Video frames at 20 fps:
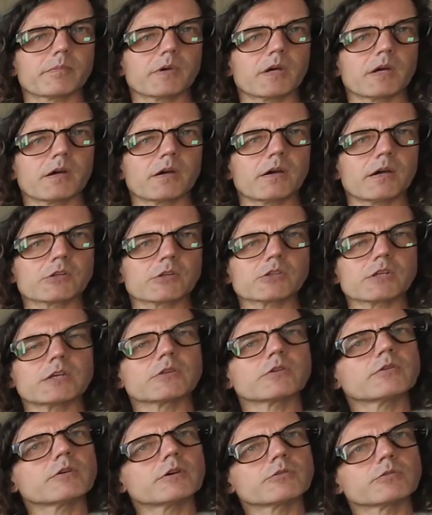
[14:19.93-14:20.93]
actually
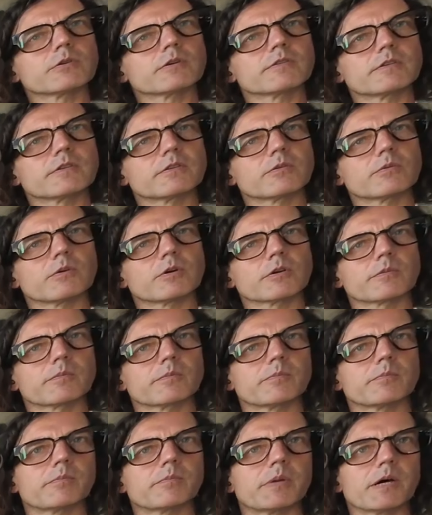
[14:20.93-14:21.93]
I don't know how to exit the walk
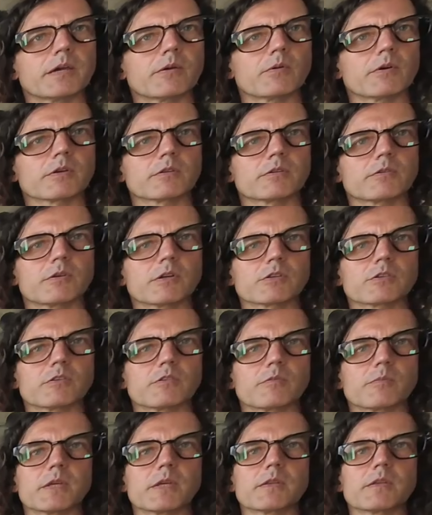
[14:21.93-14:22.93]

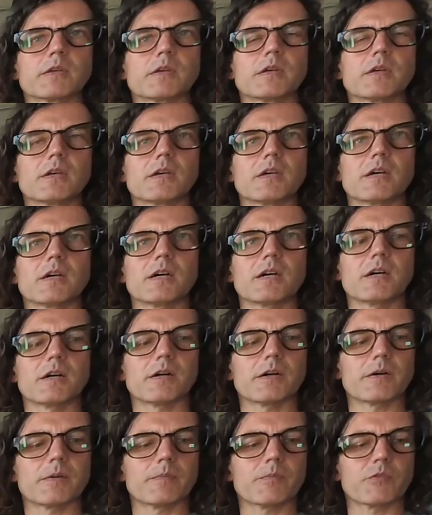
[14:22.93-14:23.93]
directions, but
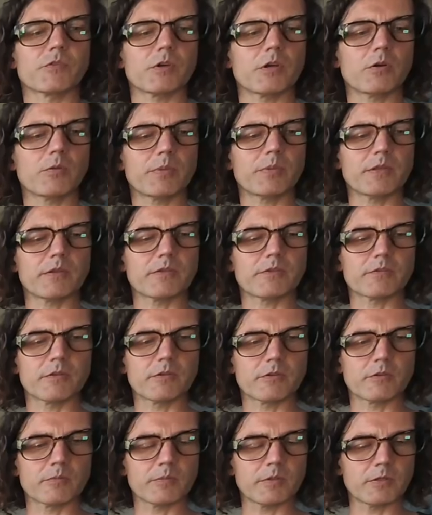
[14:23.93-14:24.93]
so I hope that that's
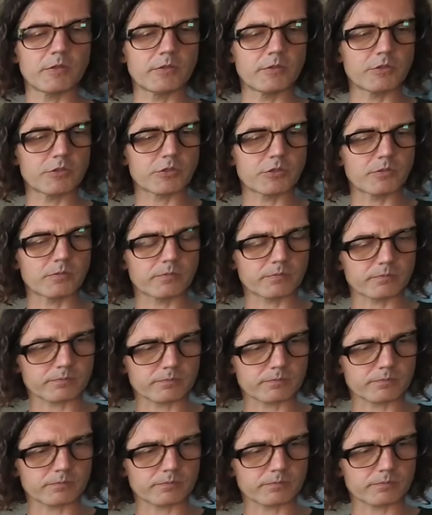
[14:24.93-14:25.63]
not going to be an issue.